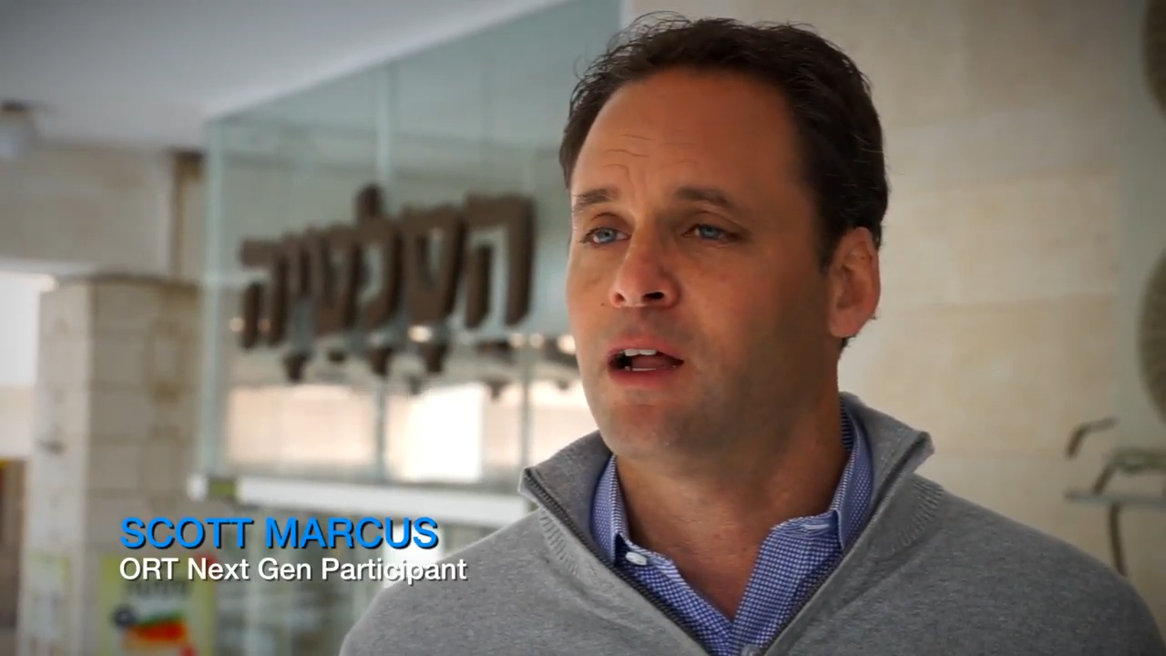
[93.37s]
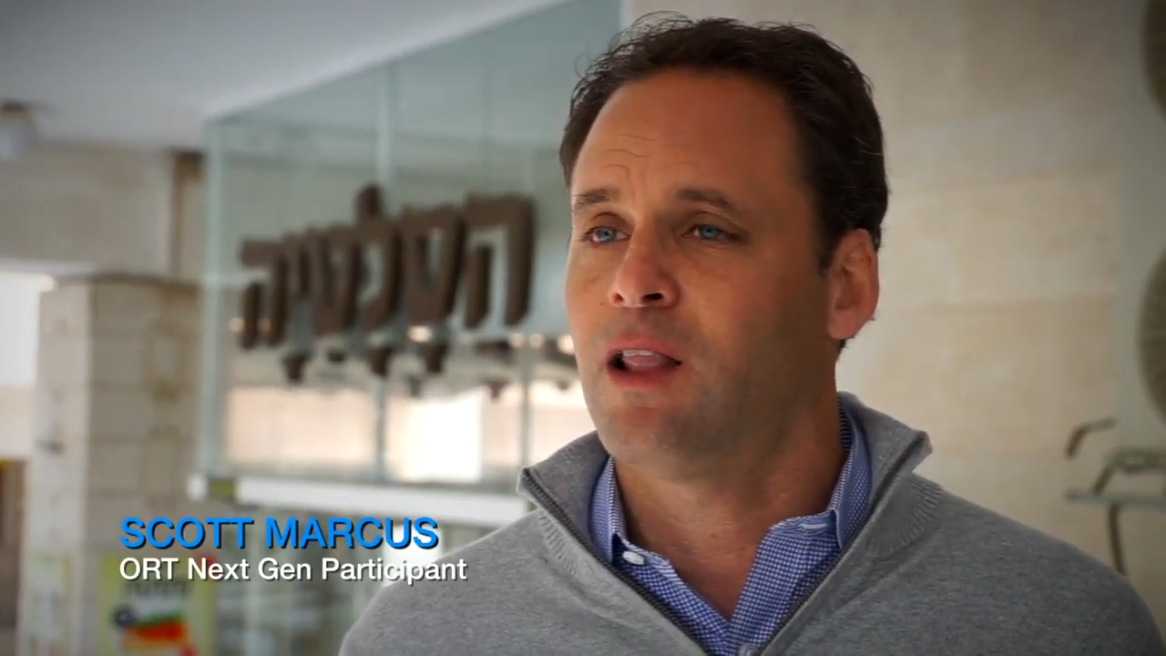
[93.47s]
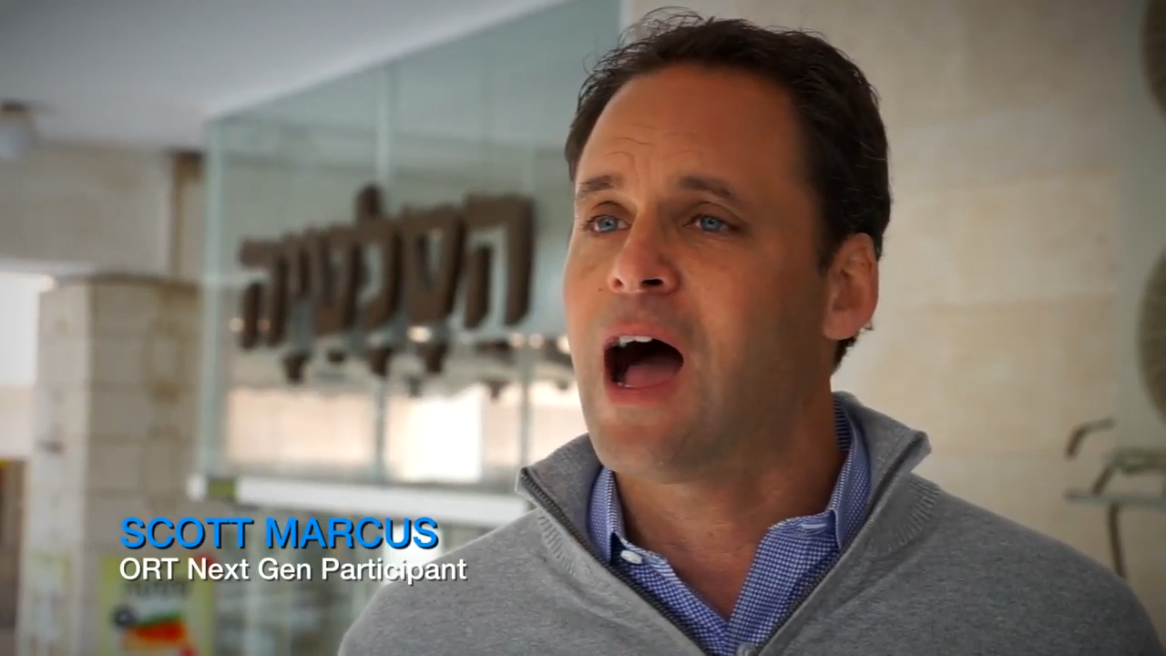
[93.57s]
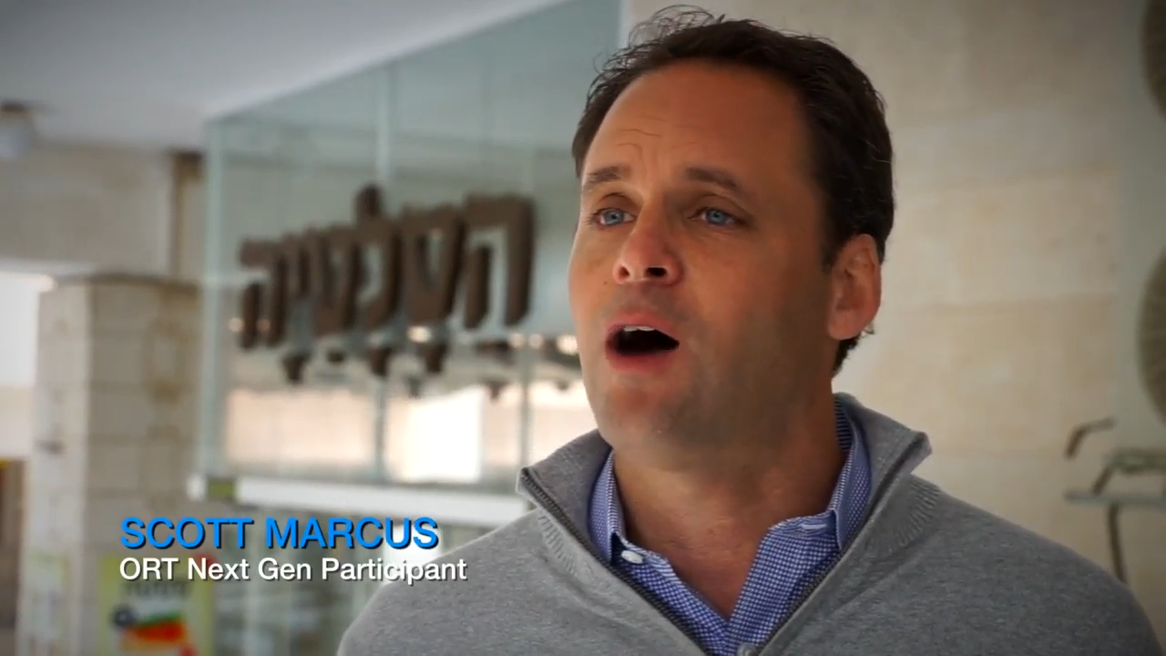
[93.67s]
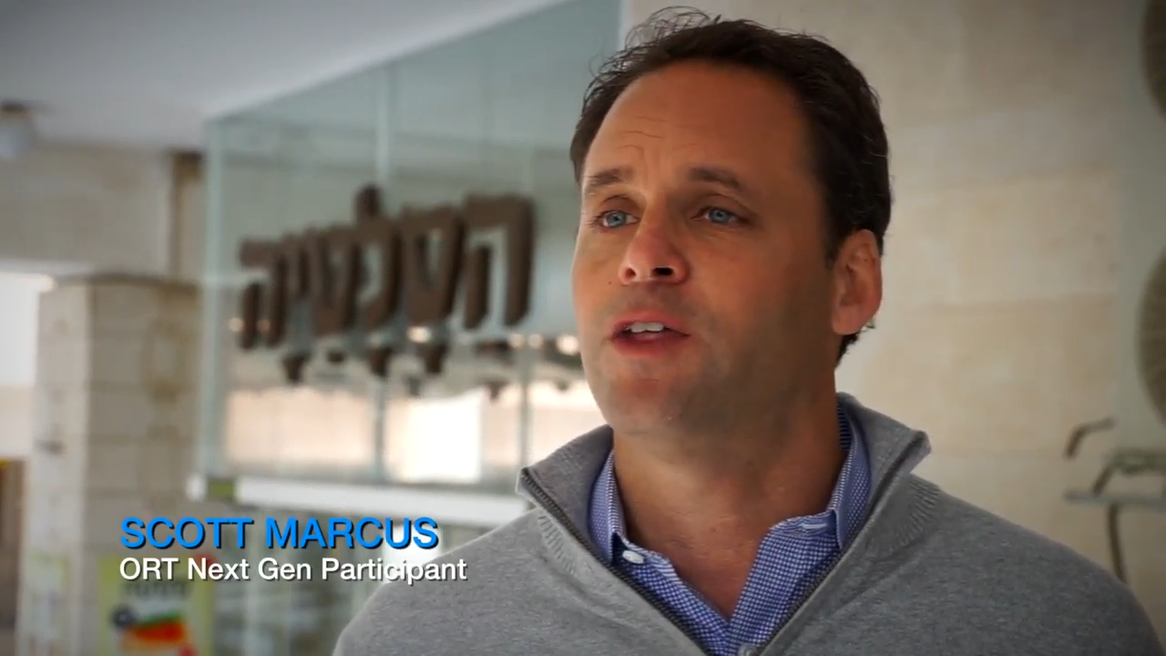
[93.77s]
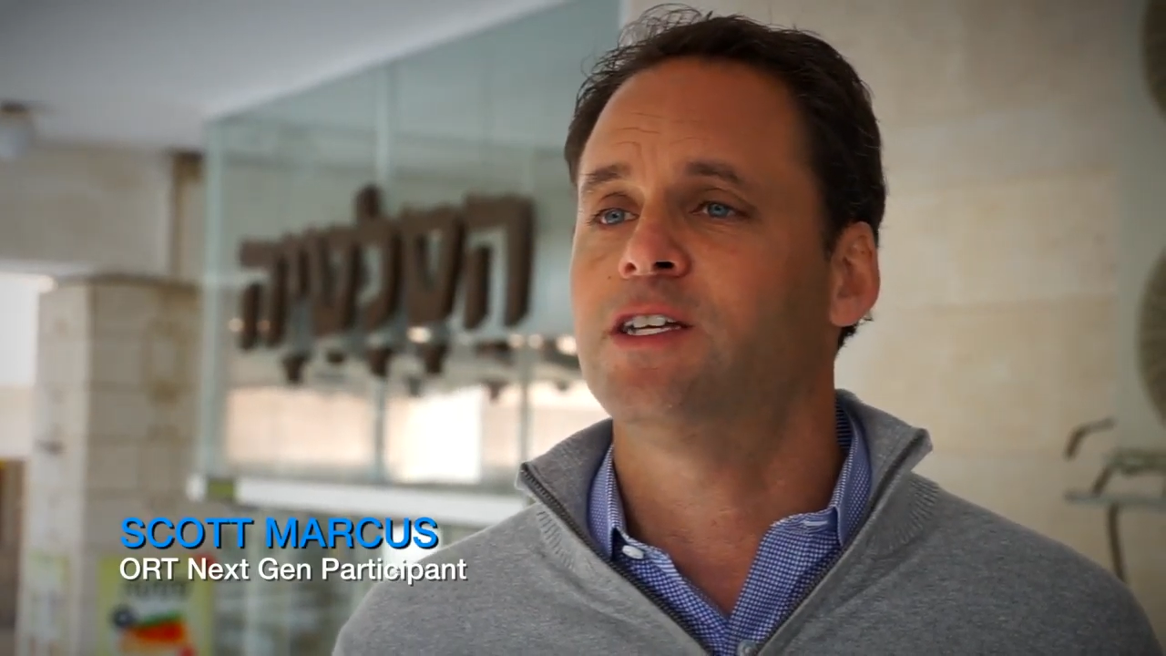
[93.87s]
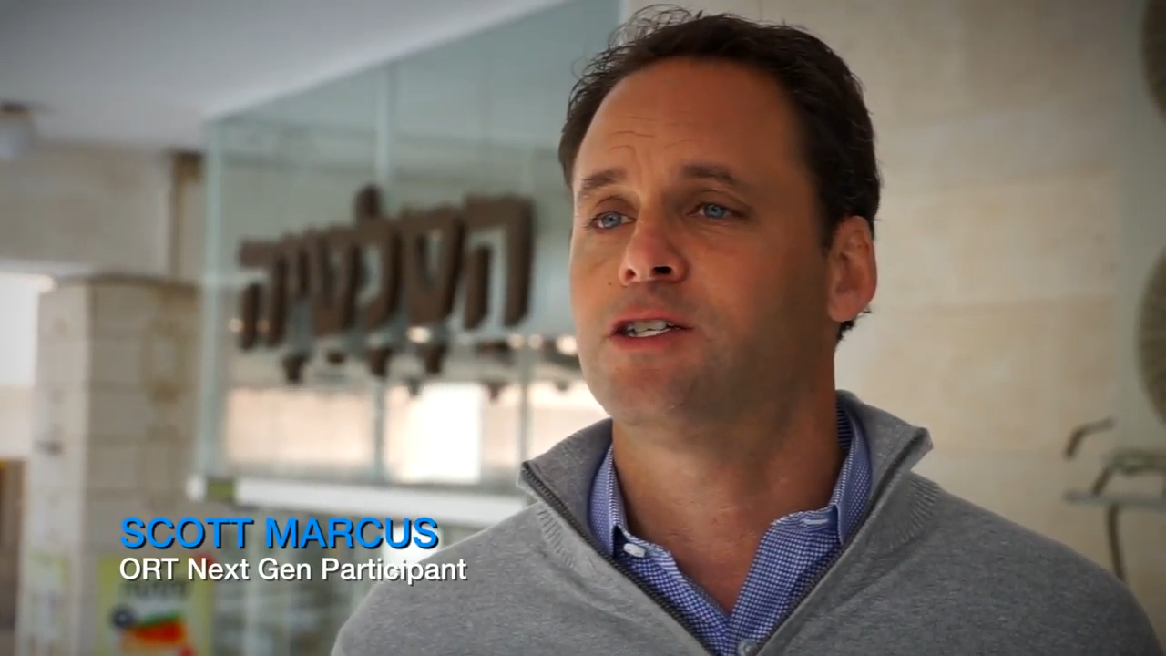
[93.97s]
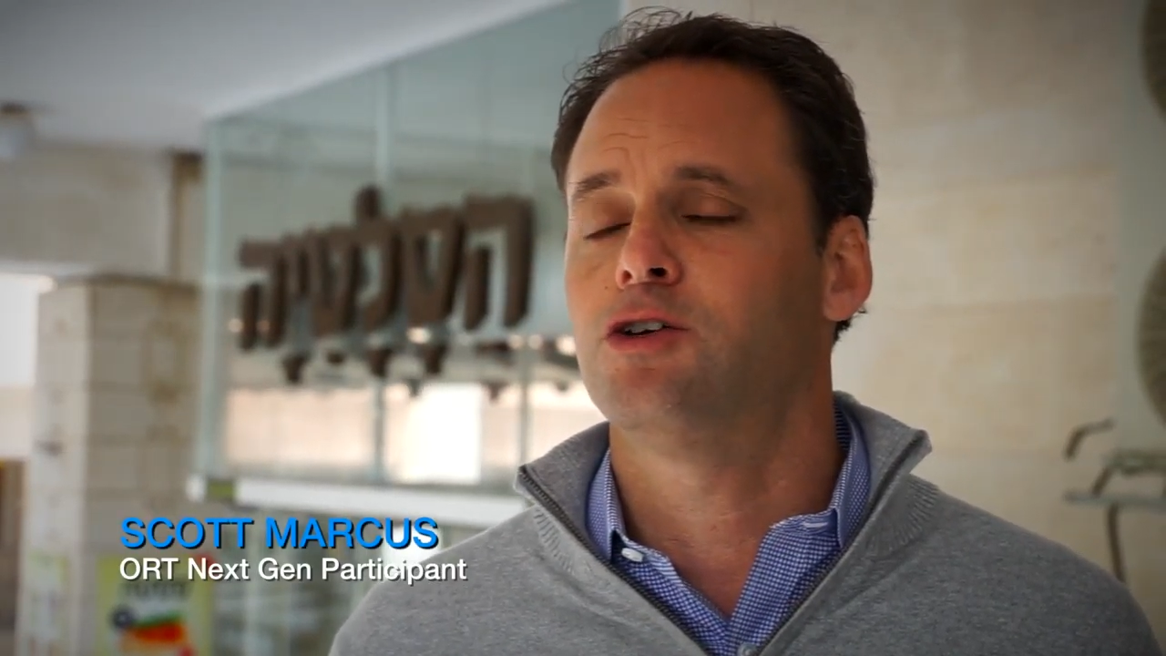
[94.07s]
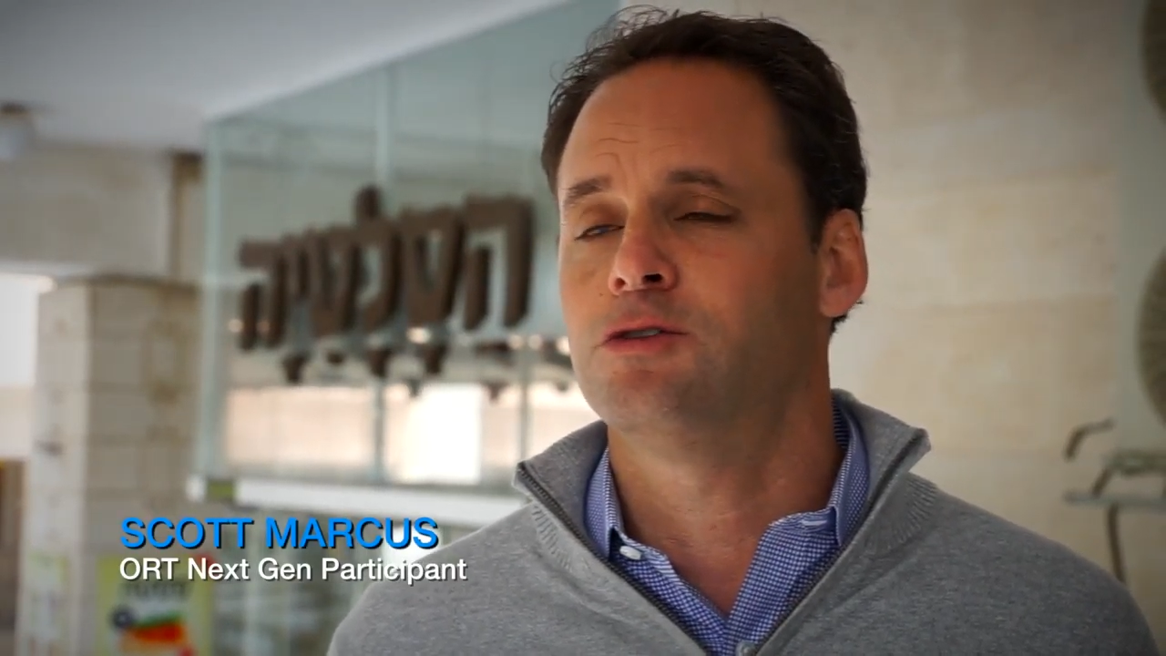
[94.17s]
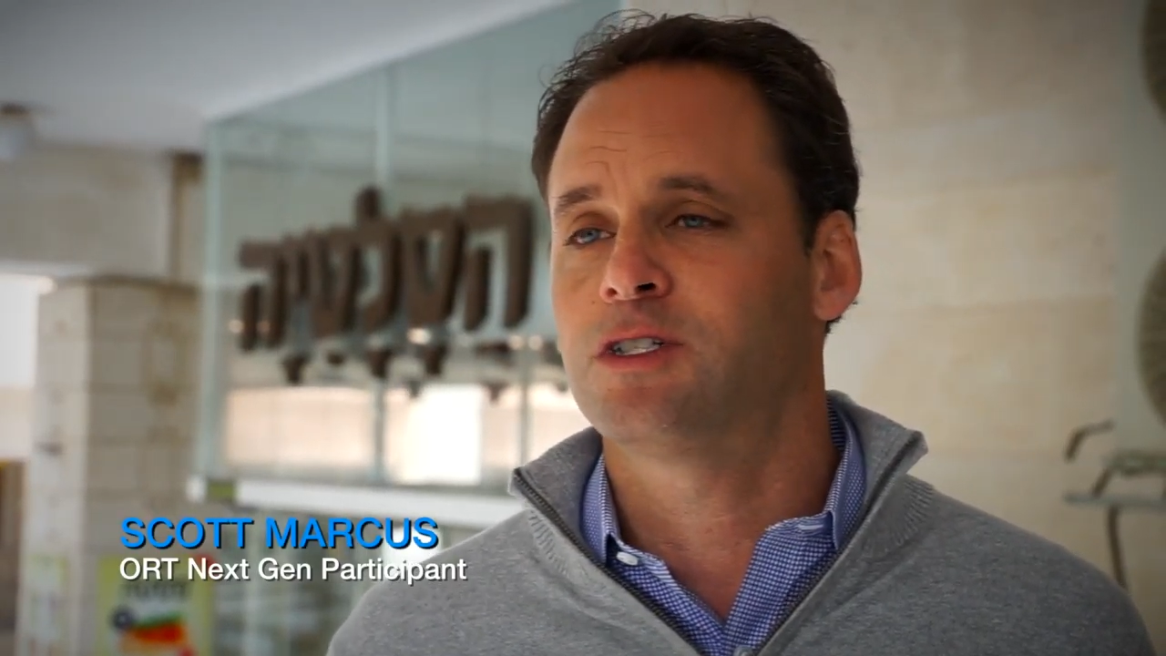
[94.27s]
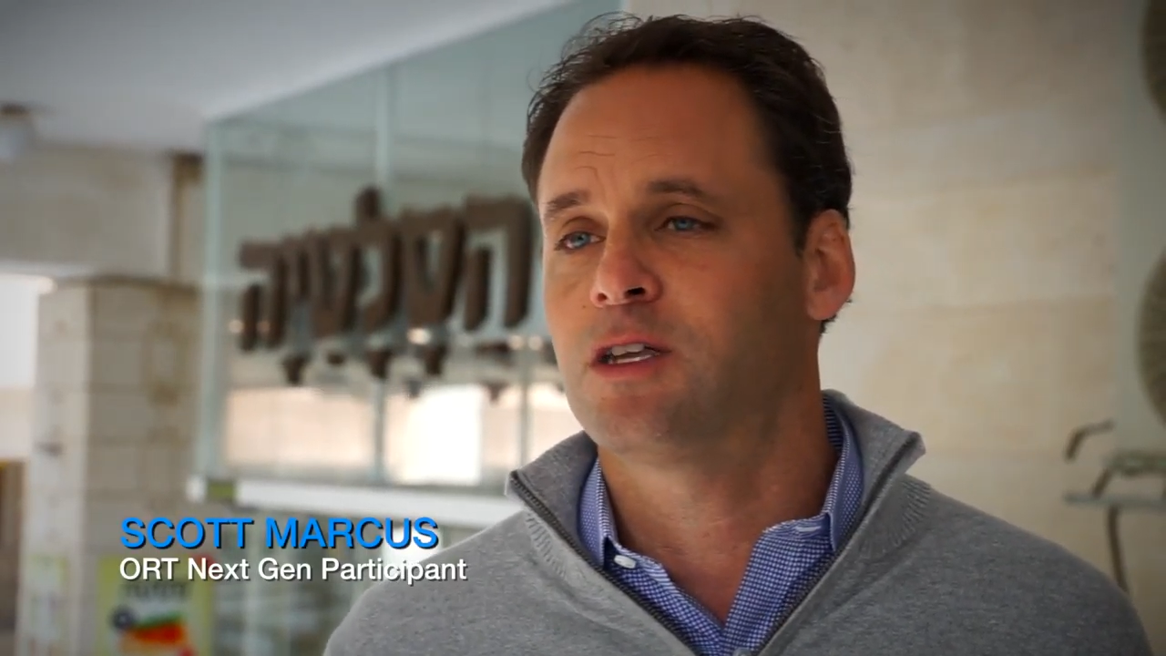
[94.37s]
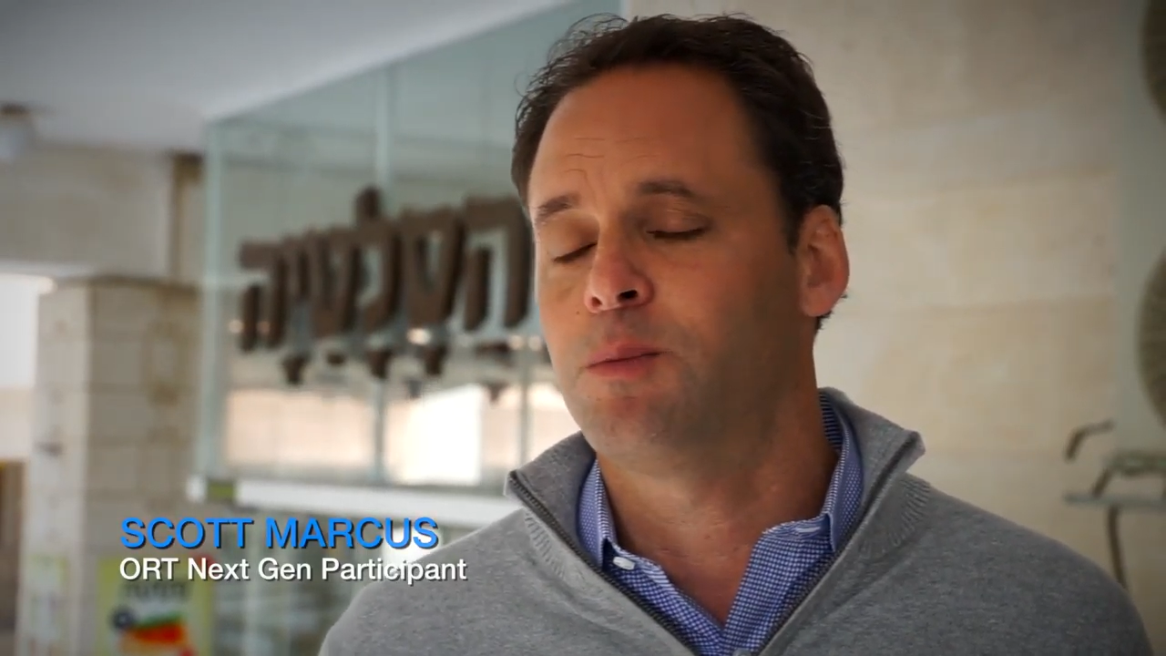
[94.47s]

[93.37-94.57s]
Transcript: allow these students